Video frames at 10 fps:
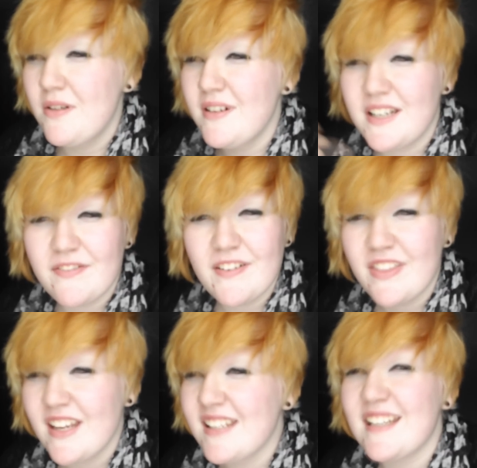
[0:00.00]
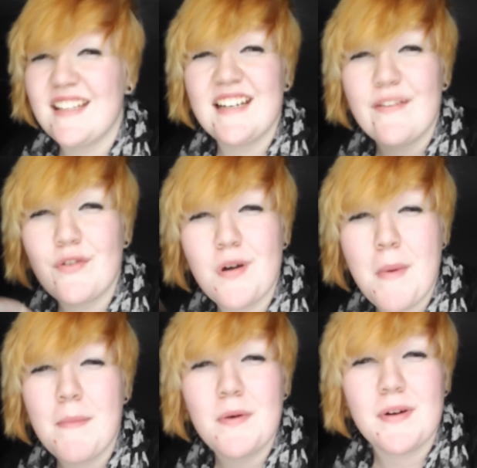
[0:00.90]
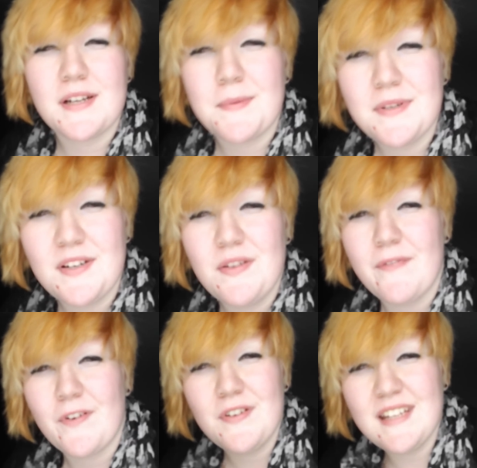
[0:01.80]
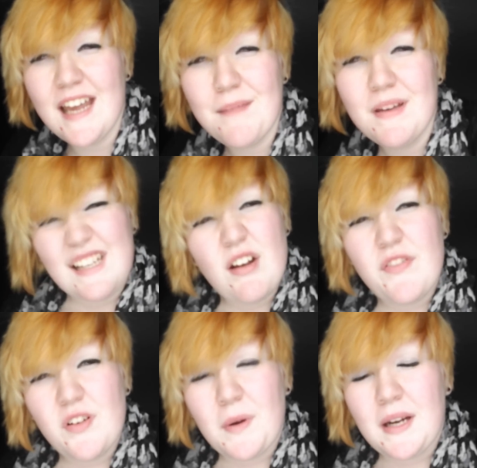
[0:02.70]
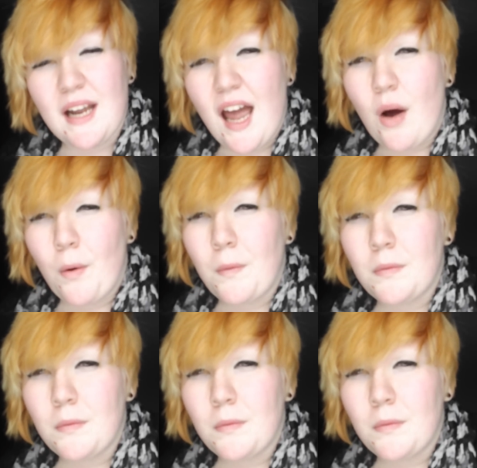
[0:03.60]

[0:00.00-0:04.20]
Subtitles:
doing different things because you never remember what you're supposed to do the first time? That's how I feel right now.